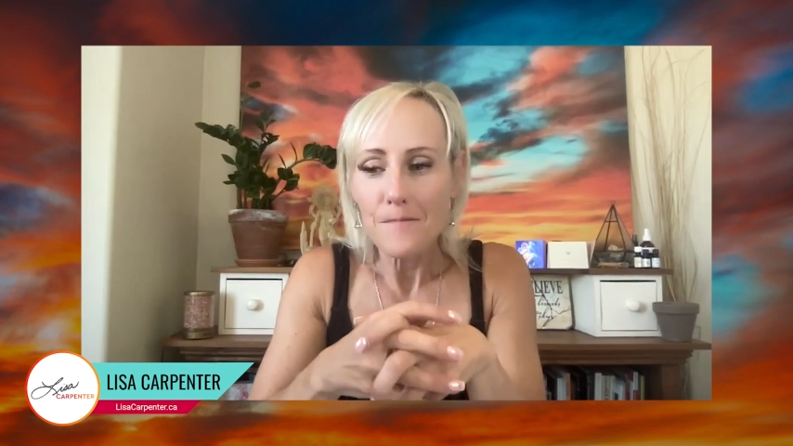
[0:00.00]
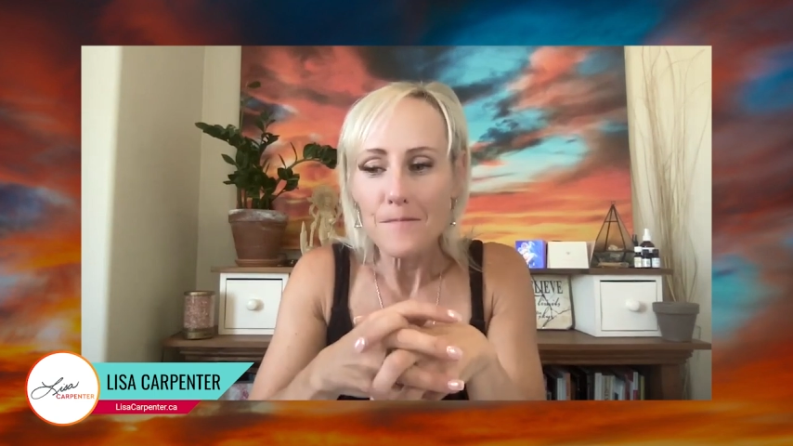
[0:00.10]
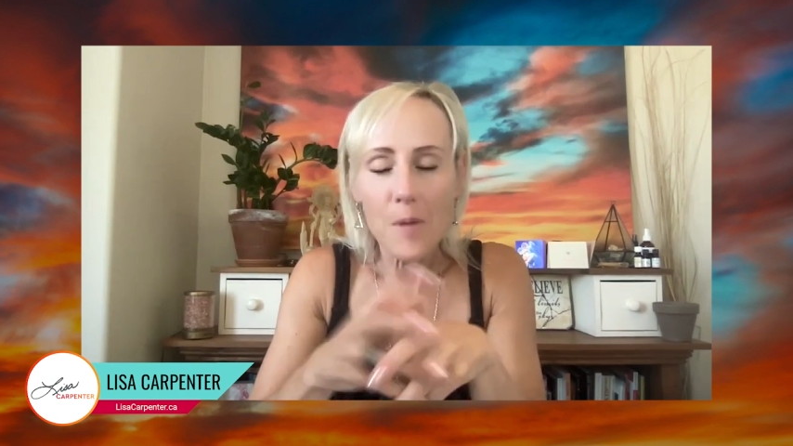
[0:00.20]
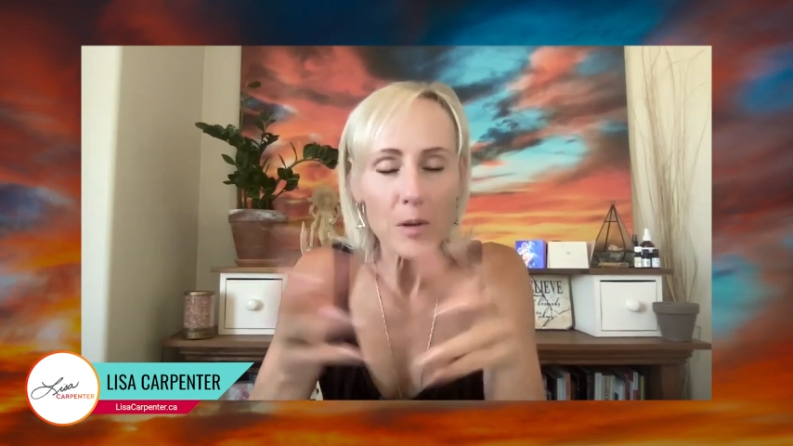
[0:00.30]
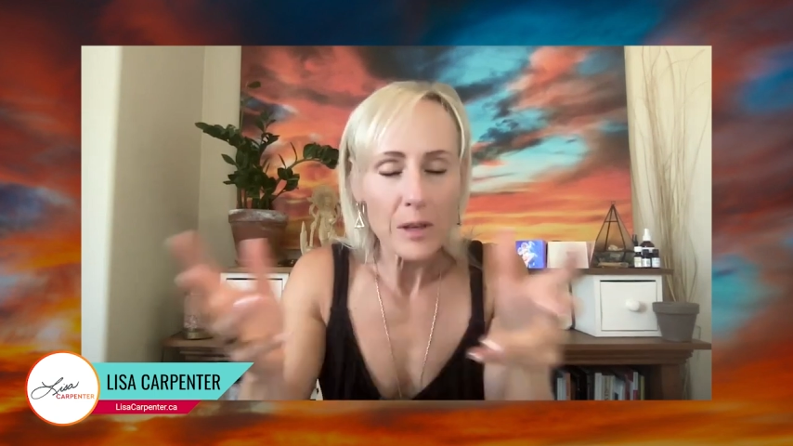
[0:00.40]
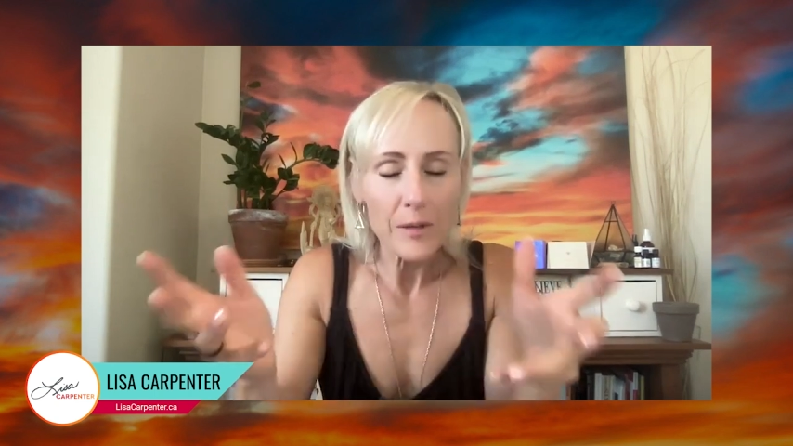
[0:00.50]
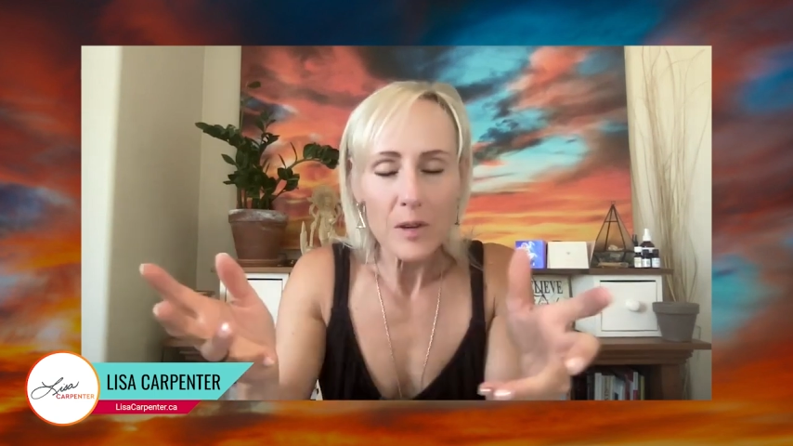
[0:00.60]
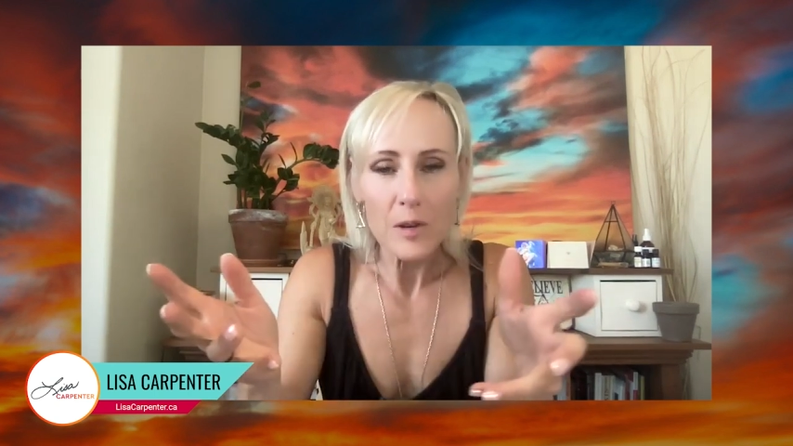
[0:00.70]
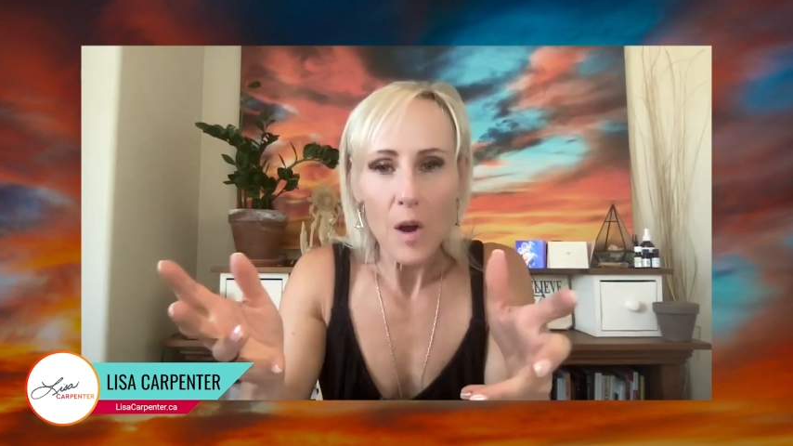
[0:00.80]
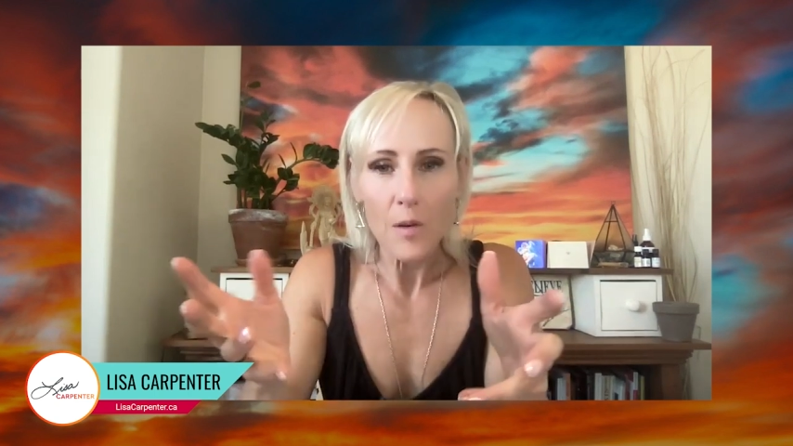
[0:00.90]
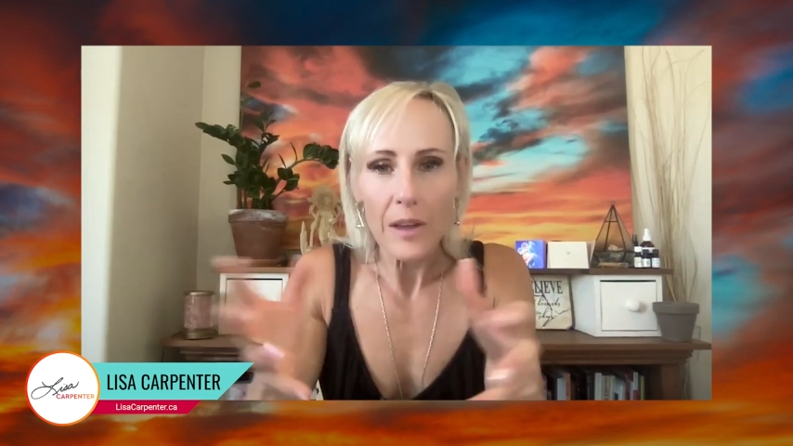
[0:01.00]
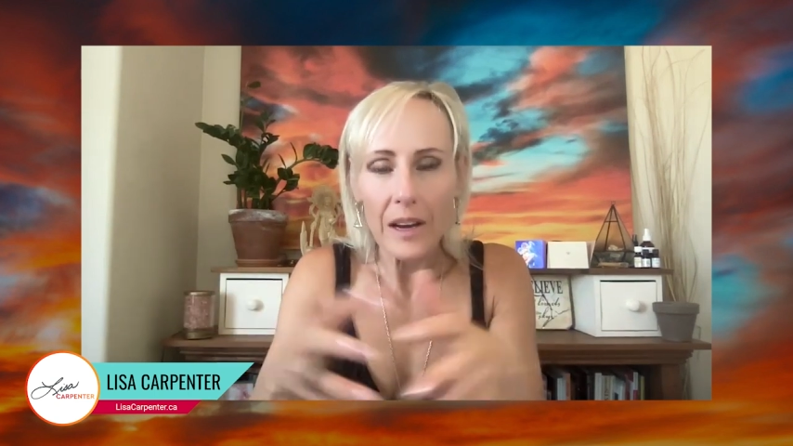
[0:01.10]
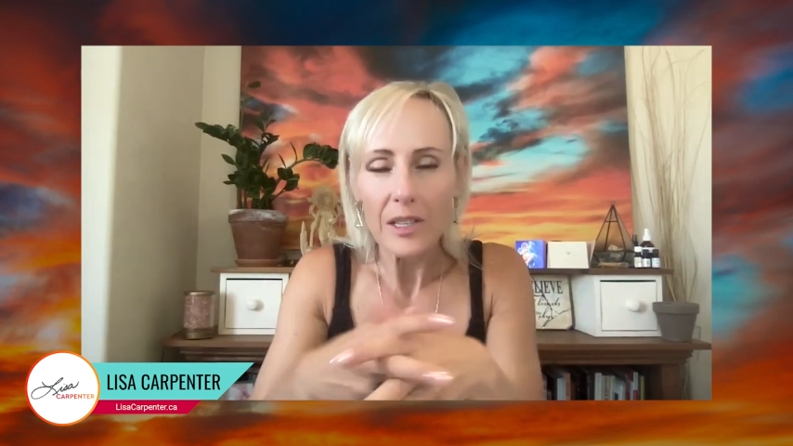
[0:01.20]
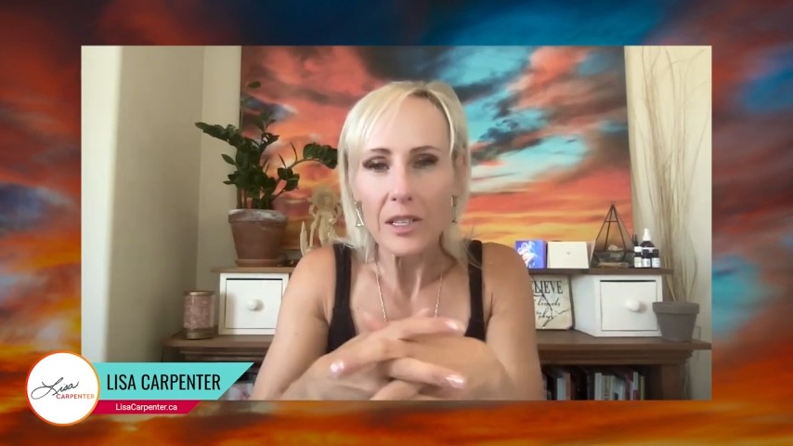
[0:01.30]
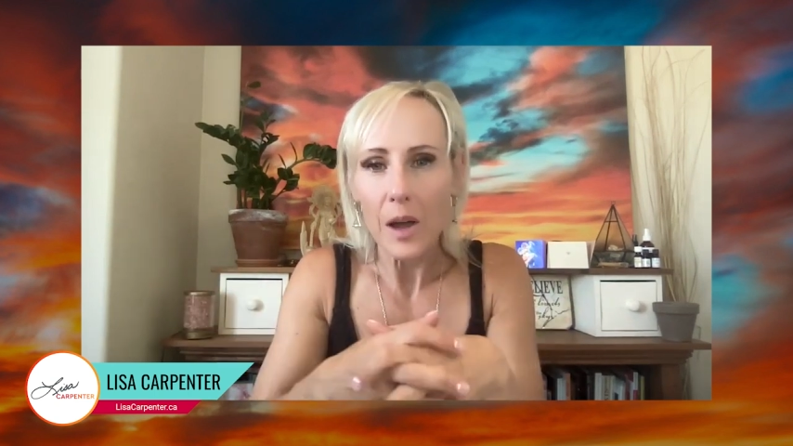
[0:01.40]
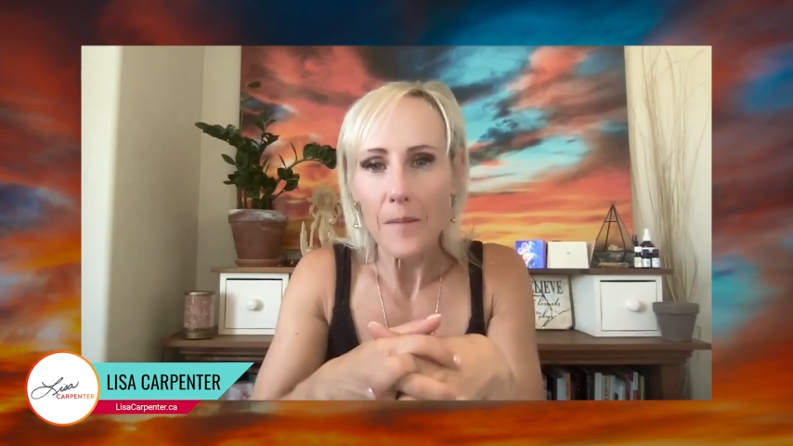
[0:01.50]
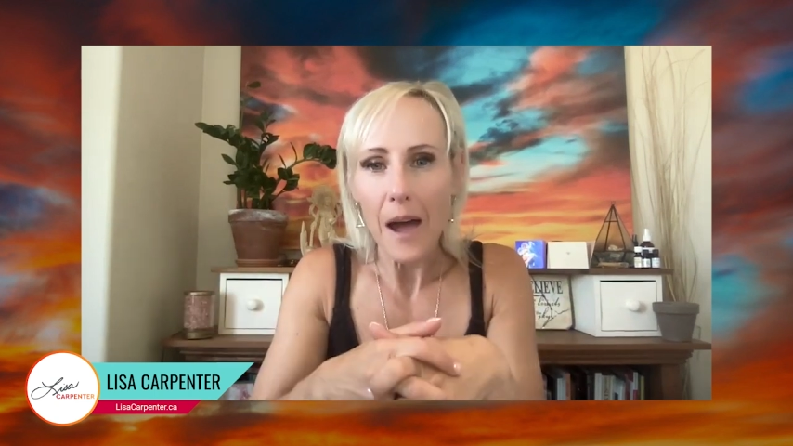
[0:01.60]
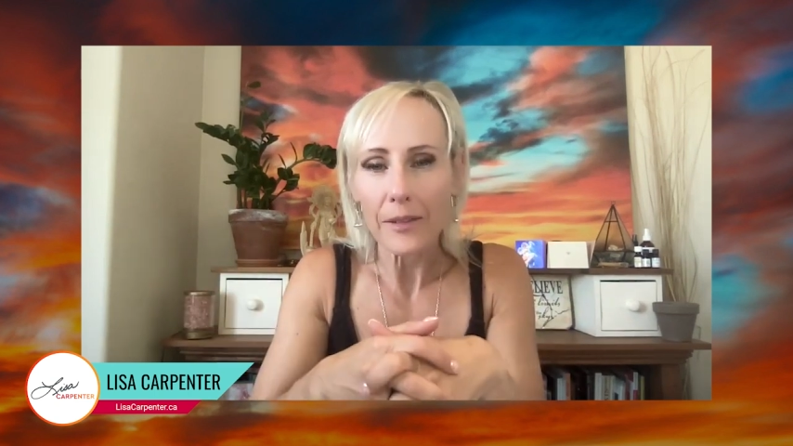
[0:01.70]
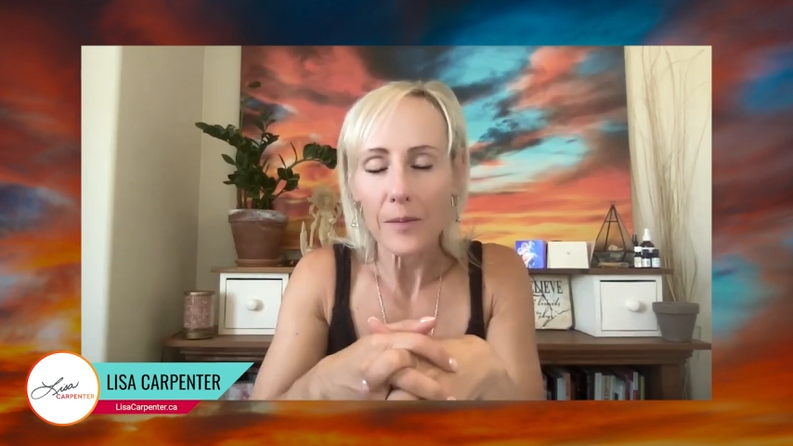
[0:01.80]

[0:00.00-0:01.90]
most of you know that I just got back